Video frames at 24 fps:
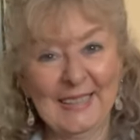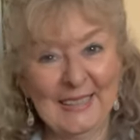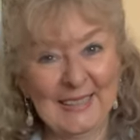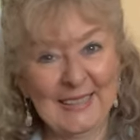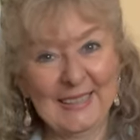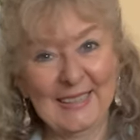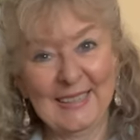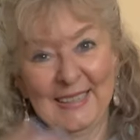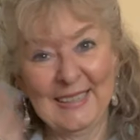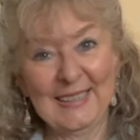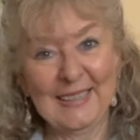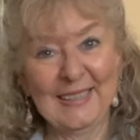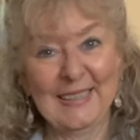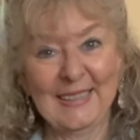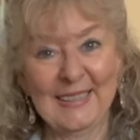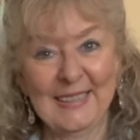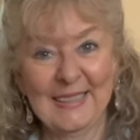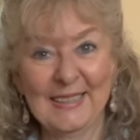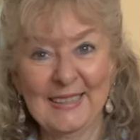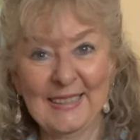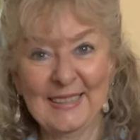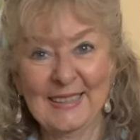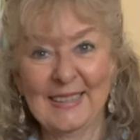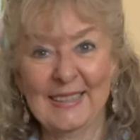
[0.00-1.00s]

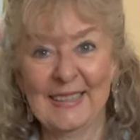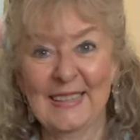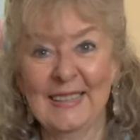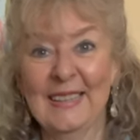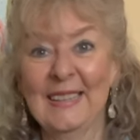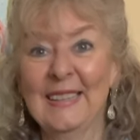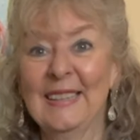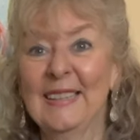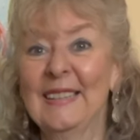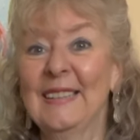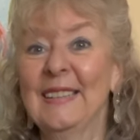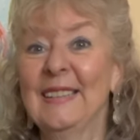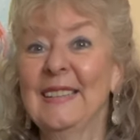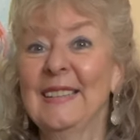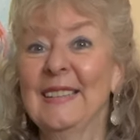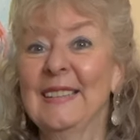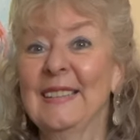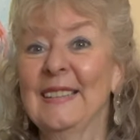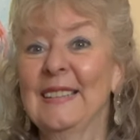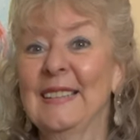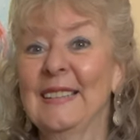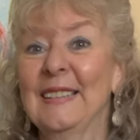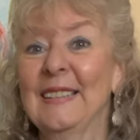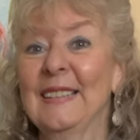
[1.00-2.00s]

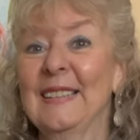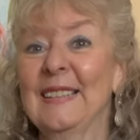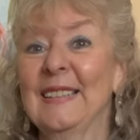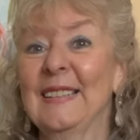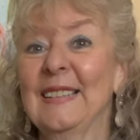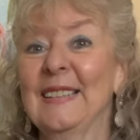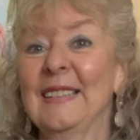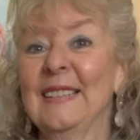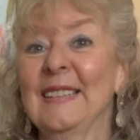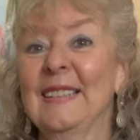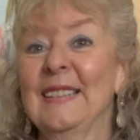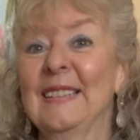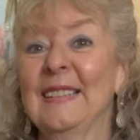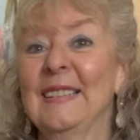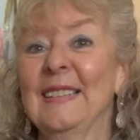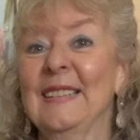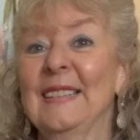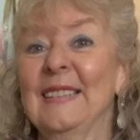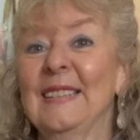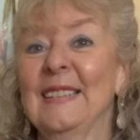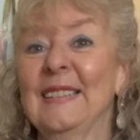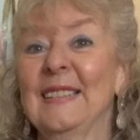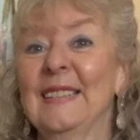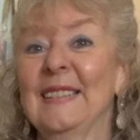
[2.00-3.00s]

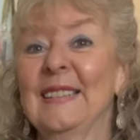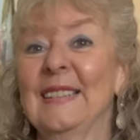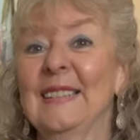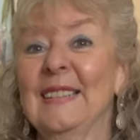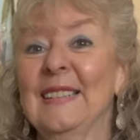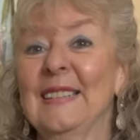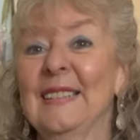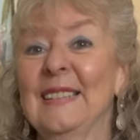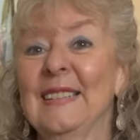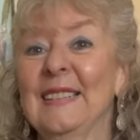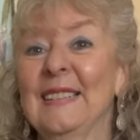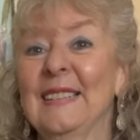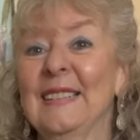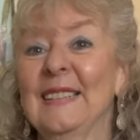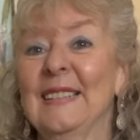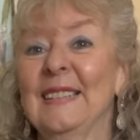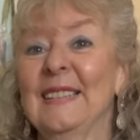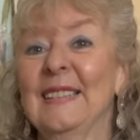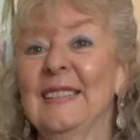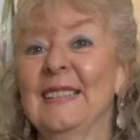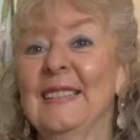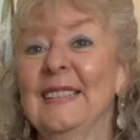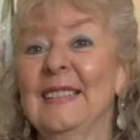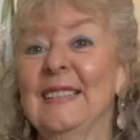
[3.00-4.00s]

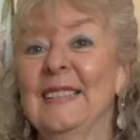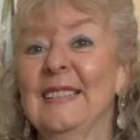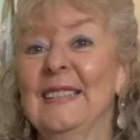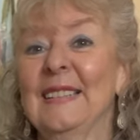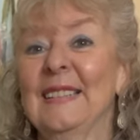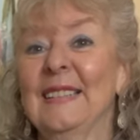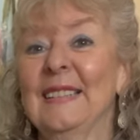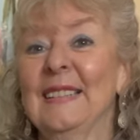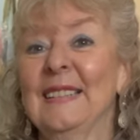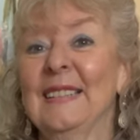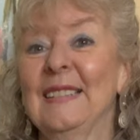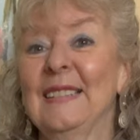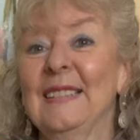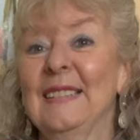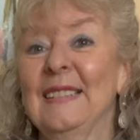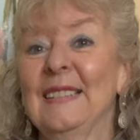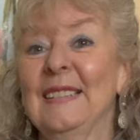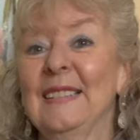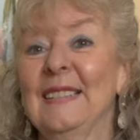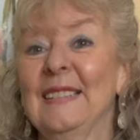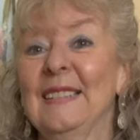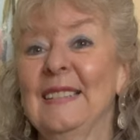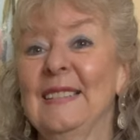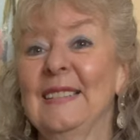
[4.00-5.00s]

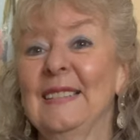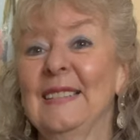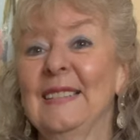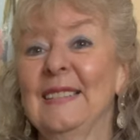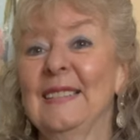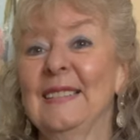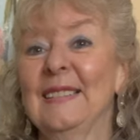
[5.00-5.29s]
(not speaking)